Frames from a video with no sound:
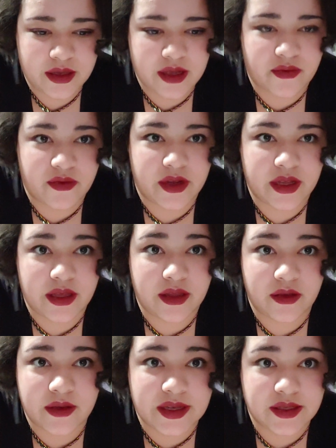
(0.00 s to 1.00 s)
forget,
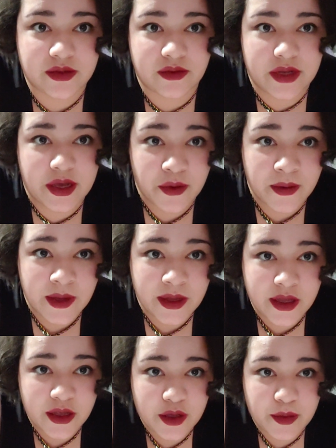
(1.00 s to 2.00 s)
you guys will know.
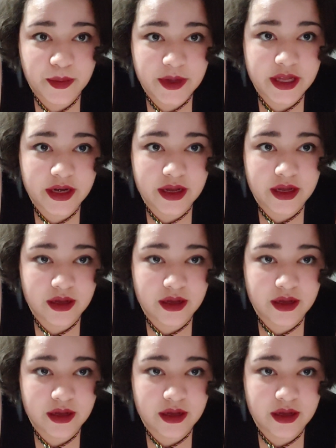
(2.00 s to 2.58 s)
But